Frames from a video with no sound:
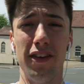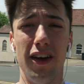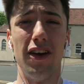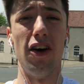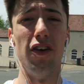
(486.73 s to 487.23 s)

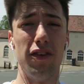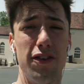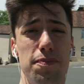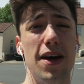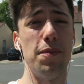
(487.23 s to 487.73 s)
and
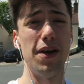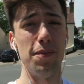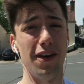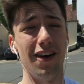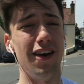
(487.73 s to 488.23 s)
as many
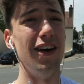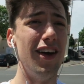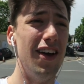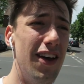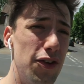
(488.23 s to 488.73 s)
people are
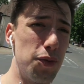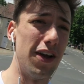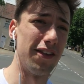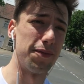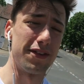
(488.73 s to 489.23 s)
as
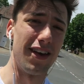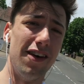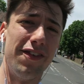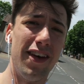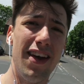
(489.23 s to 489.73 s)
well as
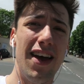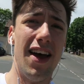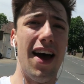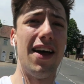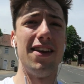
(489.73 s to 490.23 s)
myself.
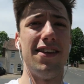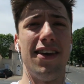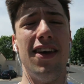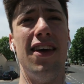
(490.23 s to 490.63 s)
And